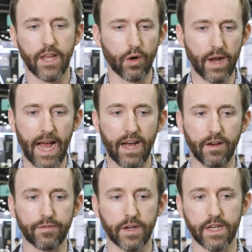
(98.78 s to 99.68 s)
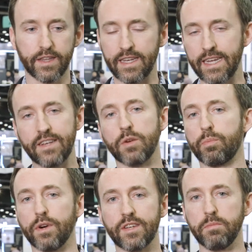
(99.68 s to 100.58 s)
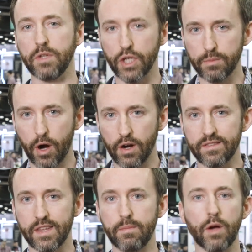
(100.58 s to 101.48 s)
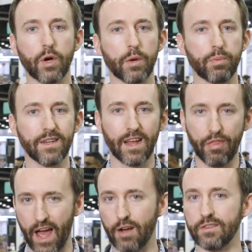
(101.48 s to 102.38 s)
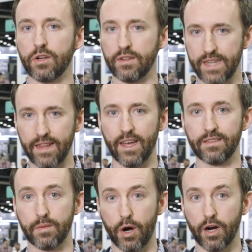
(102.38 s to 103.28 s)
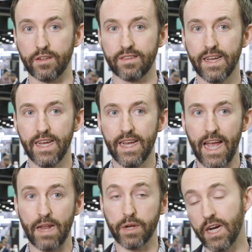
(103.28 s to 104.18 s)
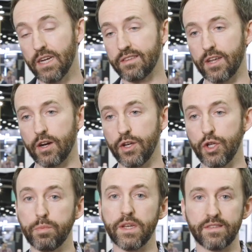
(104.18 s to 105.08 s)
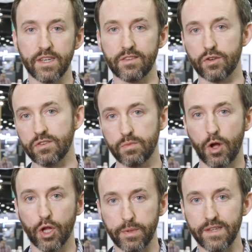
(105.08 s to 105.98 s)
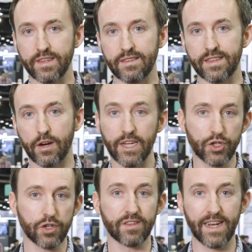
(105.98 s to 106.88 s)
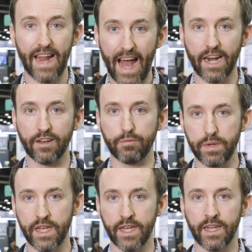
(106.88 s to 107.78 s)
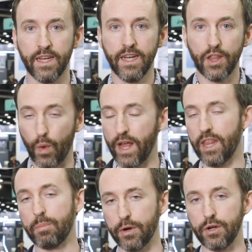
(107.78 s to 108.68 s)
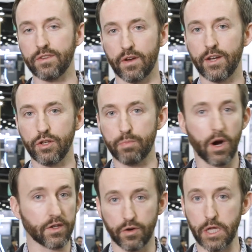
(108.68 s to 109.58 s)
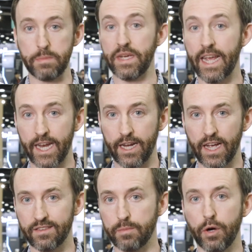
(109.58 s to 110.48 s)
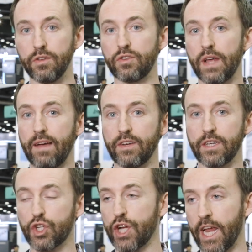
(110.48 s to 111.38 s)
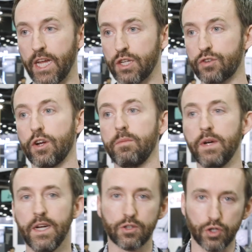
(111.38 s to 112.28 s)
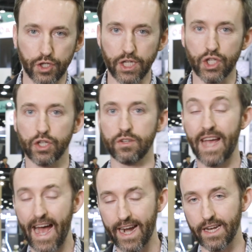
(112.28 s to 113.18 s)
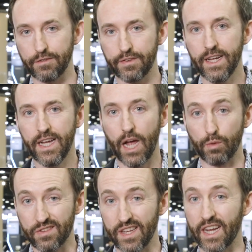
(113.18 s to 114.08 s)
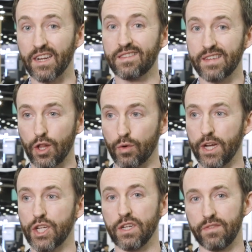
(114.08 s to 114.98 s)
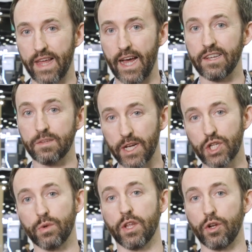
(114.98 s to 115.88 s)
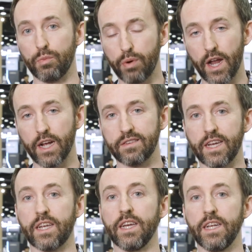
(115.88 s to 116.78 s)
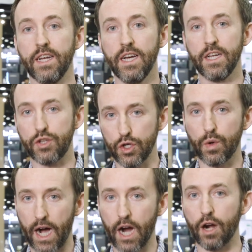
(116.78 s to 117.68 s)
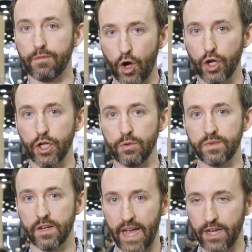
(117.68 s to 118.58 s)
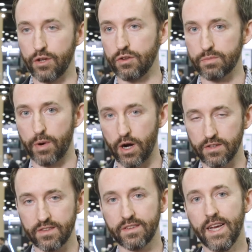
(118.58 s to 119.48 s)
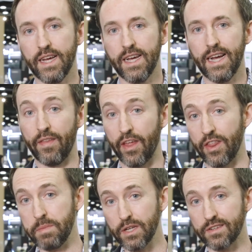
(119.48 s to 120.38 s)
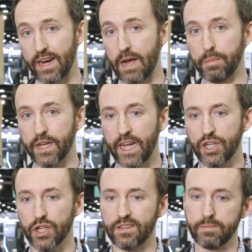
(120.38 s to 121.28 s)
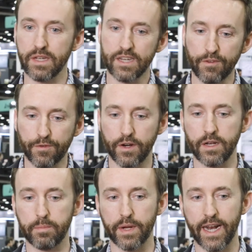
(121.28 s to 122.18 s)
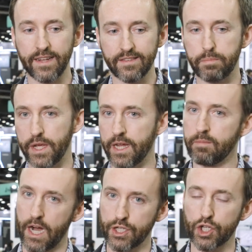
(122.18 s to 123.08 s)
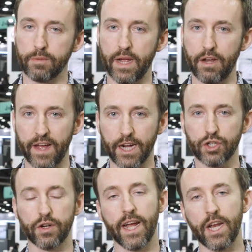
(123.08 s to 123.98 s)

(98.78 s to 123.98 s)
don't have the need to print 1 million parts. They might want to print 1,000 or 10,000 parts. And because they're a new business or a smaller business, they're interested in additive being the way they produce their end-use parts from the beginning, as opposed to having to change from traditional to additive. And we're seeing an acceleration of that, especially with our new products that can do higher volumes of end-use parts. And then the military application, it's a bit different, but it ends up being modular manufacturing